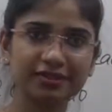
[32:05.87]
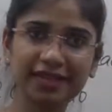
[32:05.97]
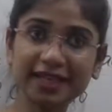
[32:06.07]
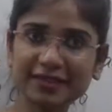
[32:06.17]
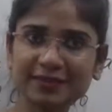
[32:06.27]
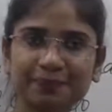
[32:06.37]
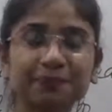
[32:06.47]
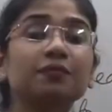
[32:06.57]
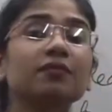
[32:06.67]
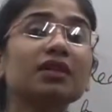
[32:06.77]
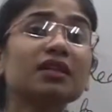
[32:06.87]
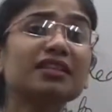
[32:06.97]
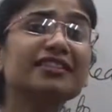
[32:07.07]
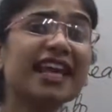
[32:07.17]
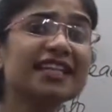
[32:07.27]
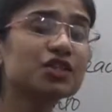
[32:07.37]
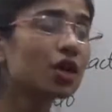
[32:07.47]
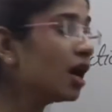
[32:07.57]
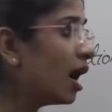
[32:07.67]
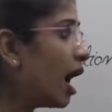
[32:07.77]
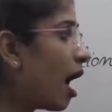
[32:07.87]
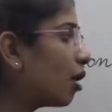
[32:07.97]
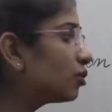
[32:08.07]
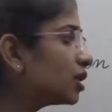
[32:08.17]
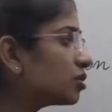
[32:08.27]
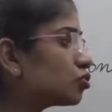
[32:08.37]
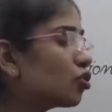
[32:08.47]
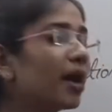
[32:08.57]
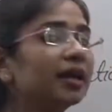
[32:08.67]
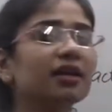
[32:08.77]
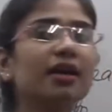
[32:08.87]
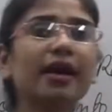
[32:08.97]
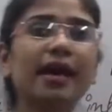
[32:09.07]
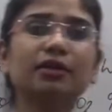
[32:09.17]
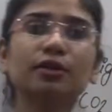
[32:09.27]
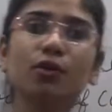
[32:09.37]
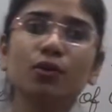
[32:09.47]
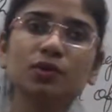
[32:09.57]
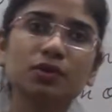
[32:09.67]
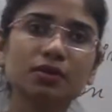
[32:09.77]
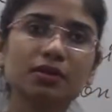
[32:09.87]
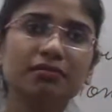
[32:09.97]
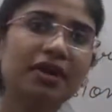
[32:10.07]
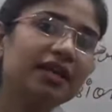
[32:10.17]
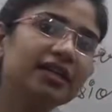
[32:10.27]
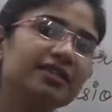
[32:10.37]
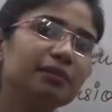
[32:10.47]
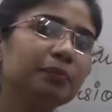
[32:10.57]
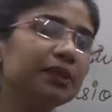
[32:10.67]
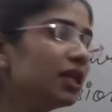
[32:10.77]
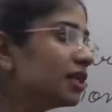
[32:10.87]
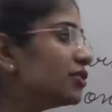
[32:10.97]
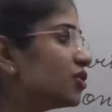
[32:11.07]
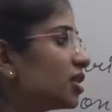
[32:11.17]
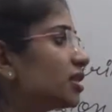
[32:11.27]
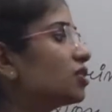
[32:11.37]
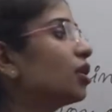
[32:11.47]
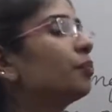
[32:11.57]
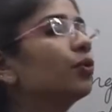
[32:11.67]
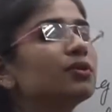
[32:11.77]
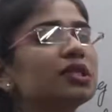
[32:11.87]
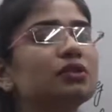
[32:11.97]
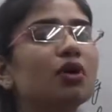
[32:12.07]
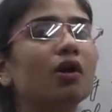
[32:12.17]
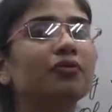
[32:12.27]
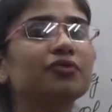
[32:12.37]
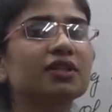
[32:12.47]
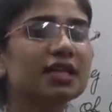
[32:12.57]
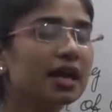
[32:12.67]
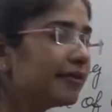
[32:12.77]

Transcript: Yes? Next, how the stomata get closed? Very simple, just opposite of this.